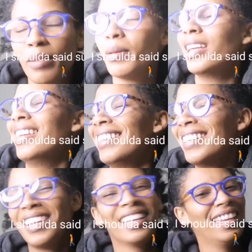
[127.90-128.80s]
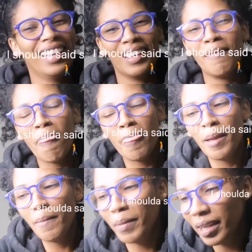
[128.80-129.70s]
it. But kidding.
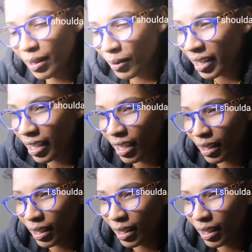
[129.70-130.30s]
But anyway,